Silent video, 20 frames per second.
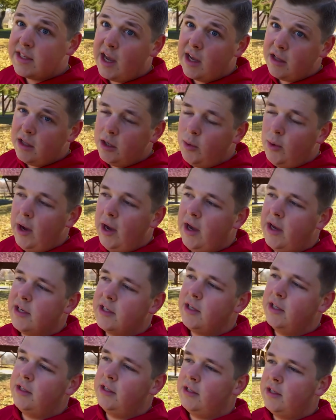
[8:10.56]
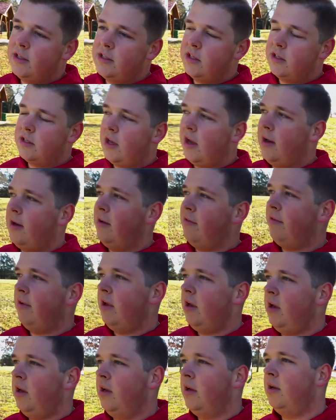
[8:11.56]
exactly why I said that this is kind of
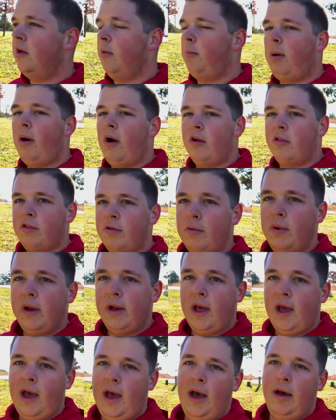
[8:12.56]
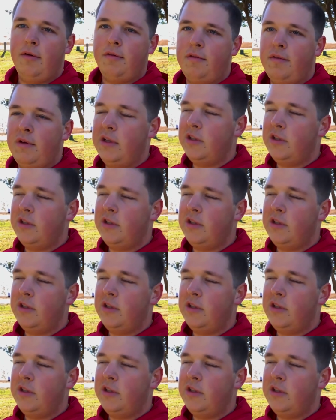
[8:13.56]
a par 3.5.